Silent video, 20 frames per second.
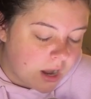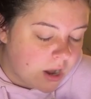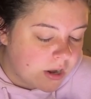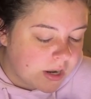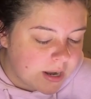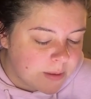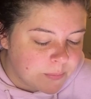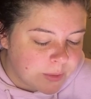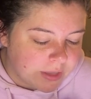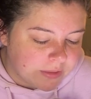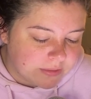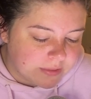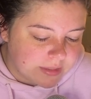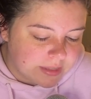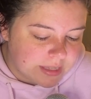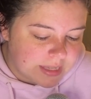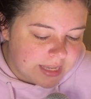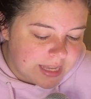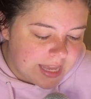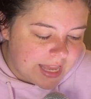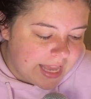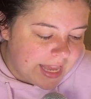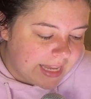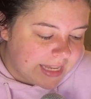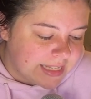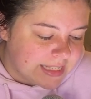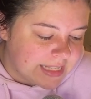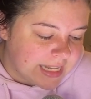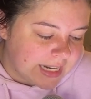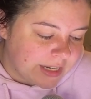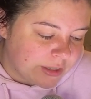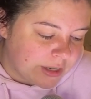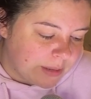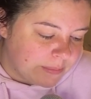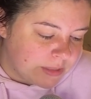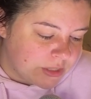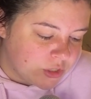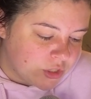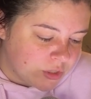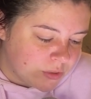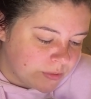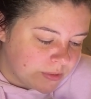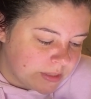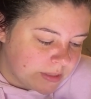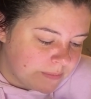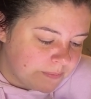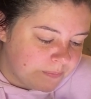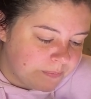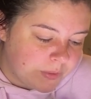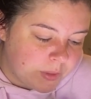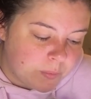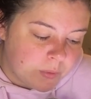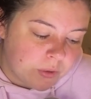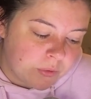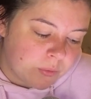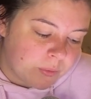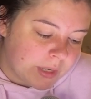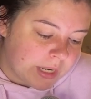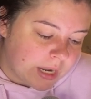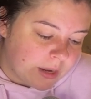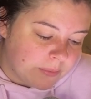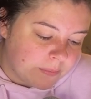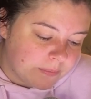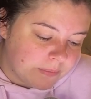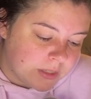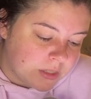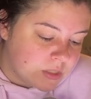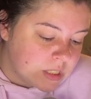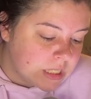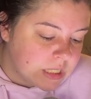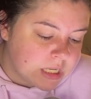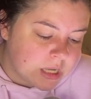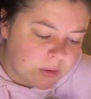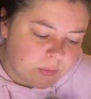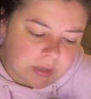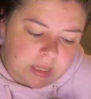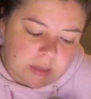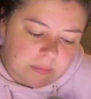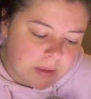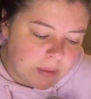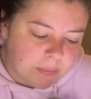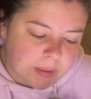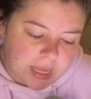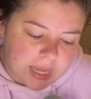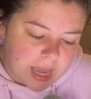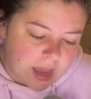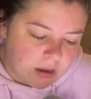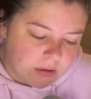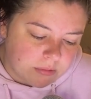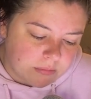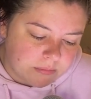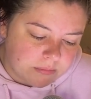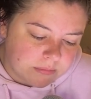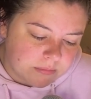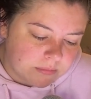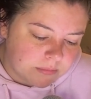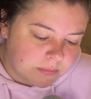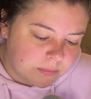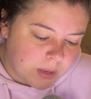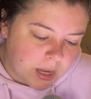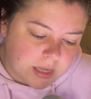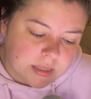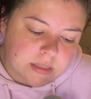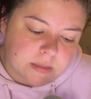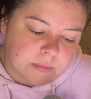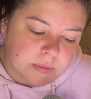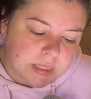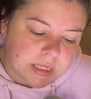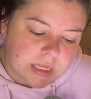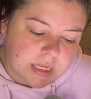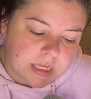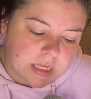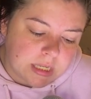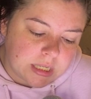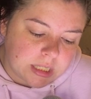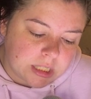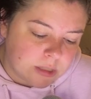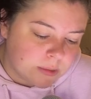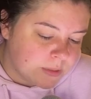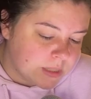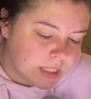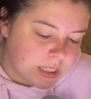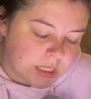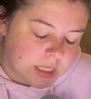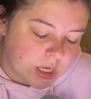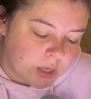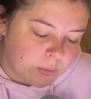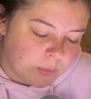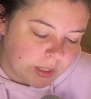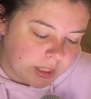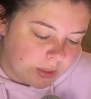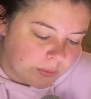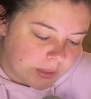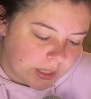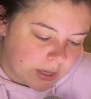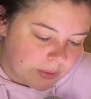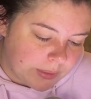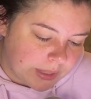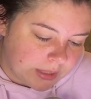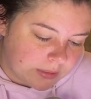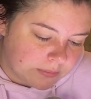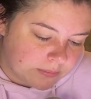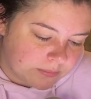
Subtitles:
"I'll come with," he said and grabbed his shoes. You both went out. You didn't know what you meant by out. Possibly you didn't know where you were going.